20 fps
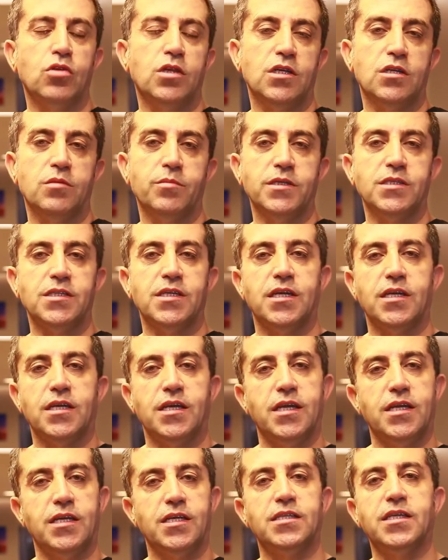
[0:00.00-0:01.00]
and
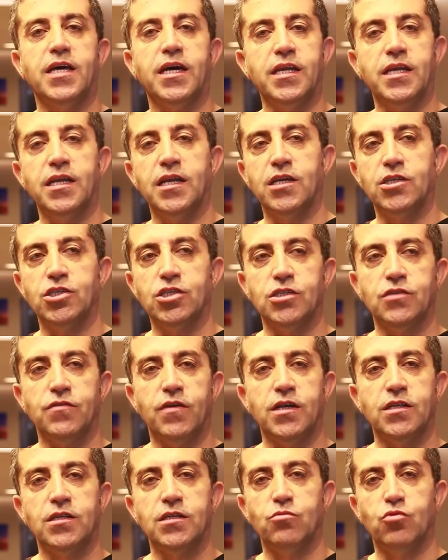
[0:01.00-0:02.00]
especially on the day of the
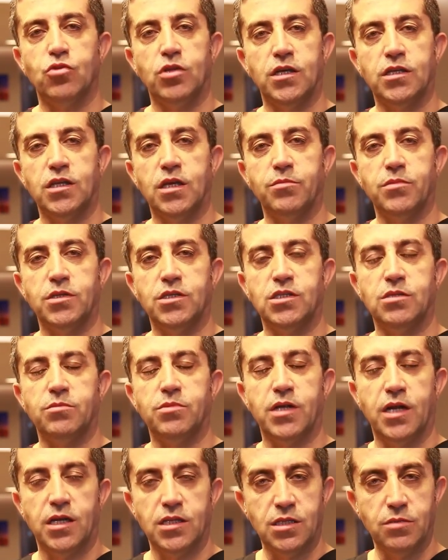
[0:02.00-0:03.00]
operation should
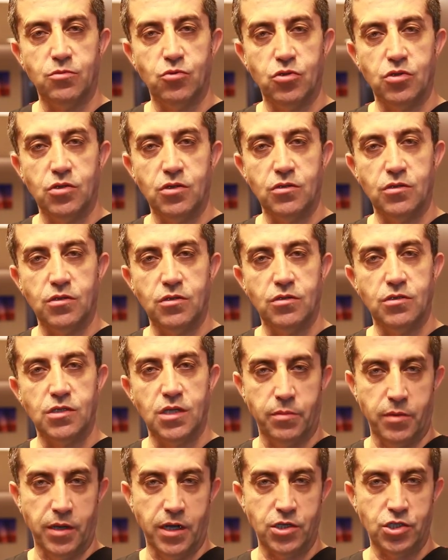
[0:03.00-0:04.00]
be used only
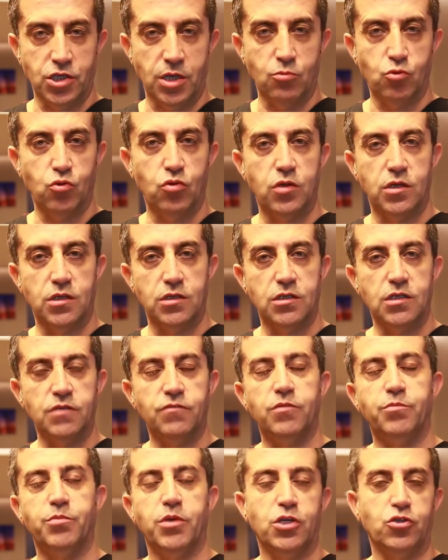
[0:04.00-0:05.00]
painkiller and no
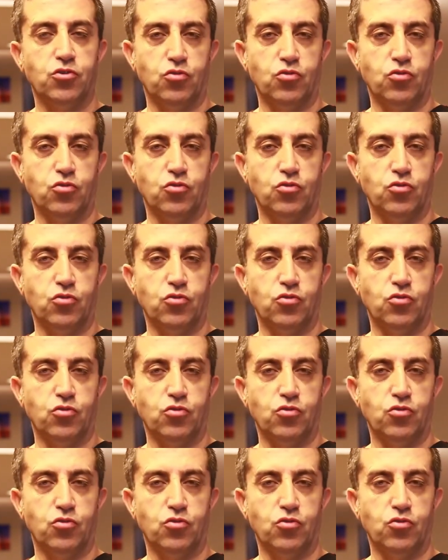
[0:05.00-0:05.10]
more.